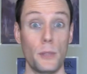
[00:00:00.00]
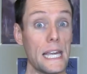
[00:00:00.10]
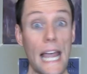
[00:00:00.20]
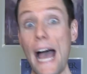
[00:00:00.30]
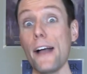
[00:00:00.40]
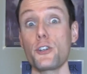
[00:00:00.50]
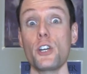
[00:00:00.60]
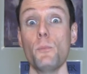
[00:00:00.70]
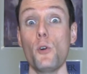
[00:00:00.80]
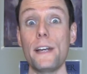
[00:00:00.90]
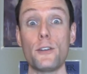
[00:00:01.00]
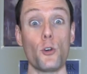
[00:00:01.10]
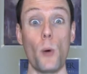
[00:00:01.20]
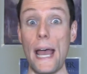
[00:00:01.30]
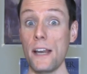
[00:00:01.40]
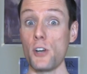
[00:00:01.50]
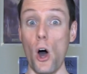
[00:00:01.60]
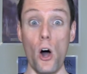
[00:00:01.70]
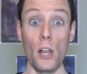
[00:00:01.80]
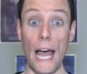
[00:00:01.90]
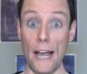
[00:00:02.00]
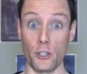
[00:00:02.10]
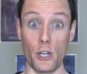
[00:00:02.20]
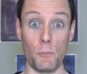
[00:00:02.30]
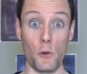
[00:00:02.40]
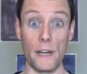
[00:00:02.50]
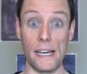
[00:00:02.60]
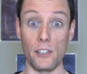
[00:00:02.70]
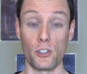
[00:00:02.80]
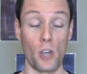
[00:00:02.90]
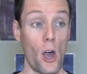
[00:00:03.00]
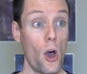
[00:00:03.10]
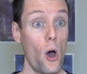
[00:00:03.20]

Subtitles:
The action movie to end all action movies.